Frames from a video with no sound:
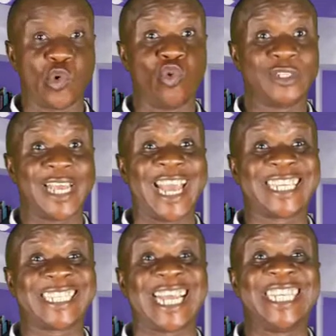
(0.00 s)
quote
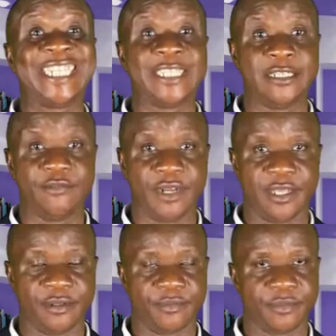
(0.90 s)

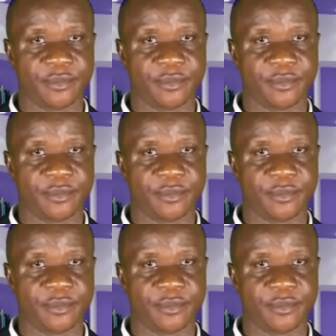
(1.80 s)
extensively